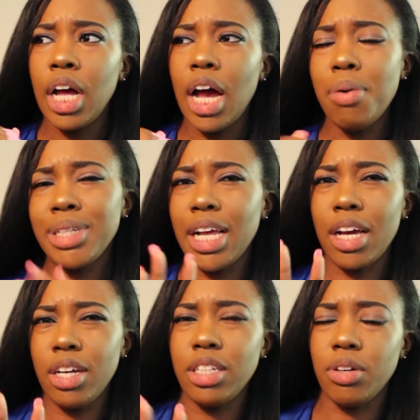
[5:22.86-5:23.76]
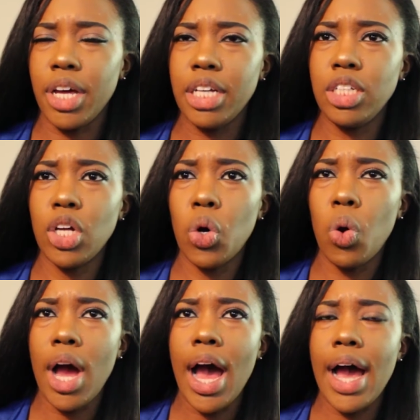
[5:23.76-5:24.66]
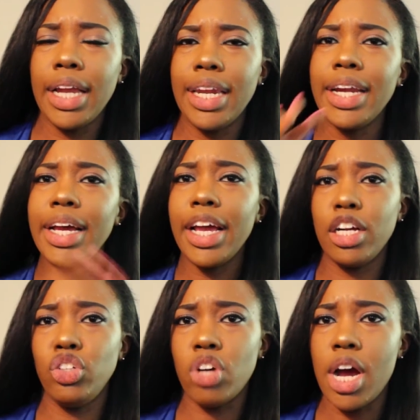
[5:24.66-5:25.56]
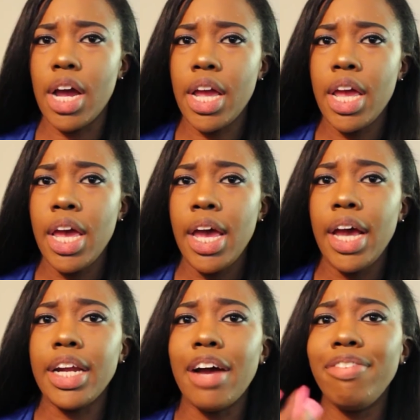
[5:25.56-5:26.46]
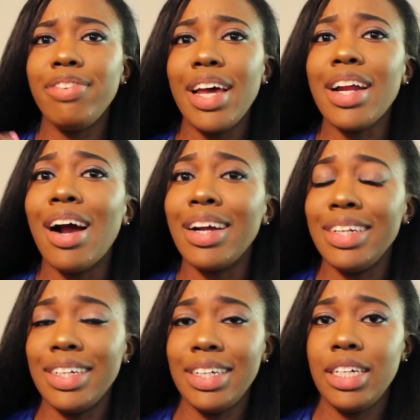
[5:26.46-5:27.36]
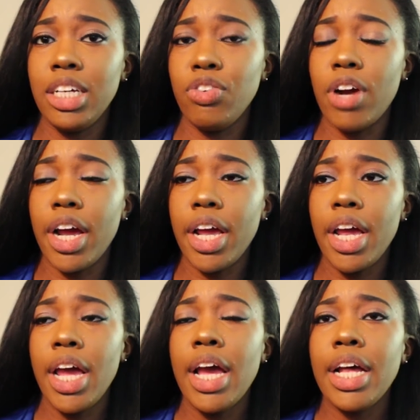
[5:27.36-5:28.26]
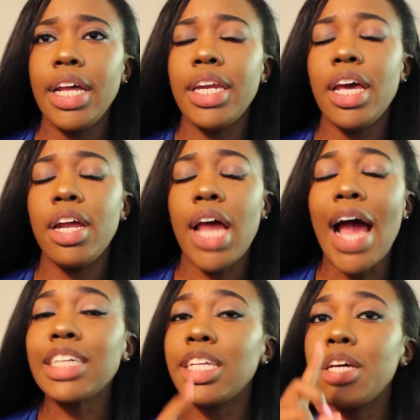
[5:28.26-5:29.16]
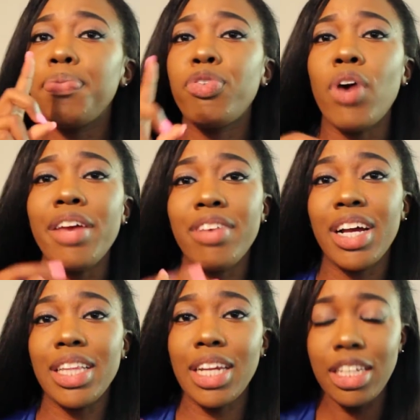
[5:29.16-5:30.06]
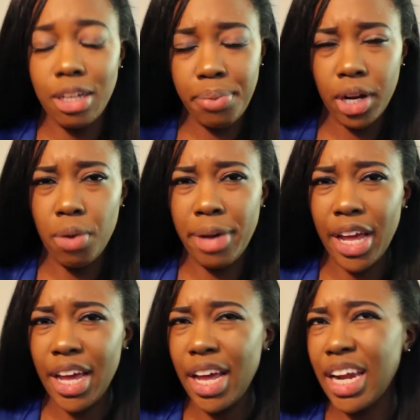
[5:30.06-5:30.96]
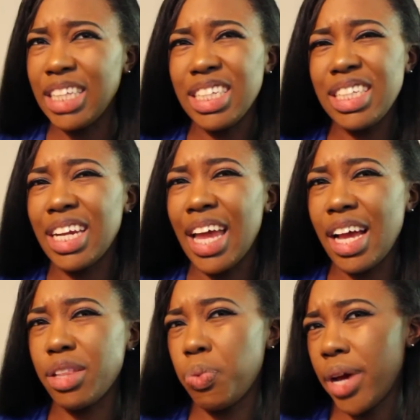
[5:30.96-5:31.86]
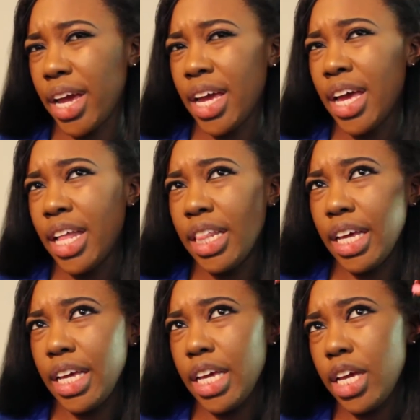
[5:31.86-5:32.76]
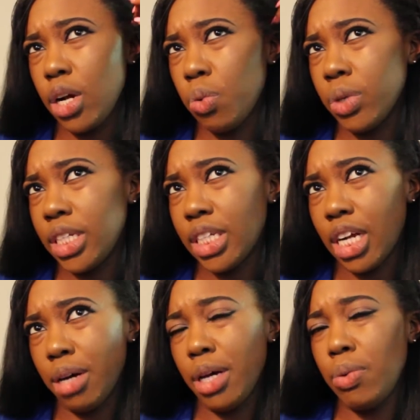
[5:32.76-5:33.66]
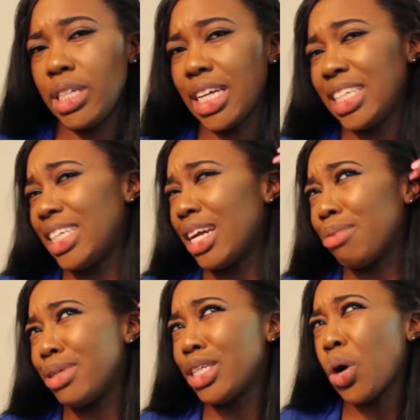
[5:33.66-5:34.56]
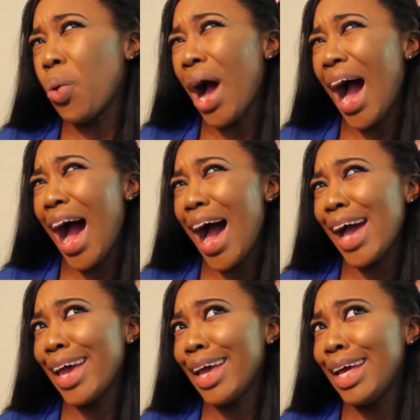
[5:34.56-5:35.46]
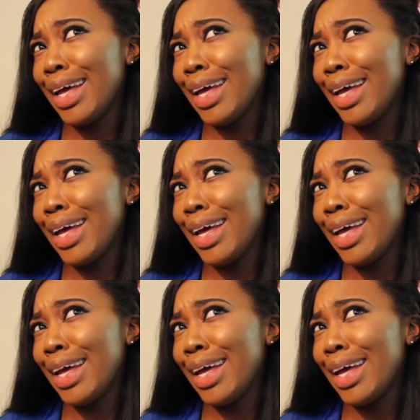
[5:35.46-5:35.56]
I was like, it's okay. So I let it air dry and I flat ironed it, right? And then actually before I even cut the lace, I put it on my head, and I just didn't like the way the ear was set up. It was that set up so high.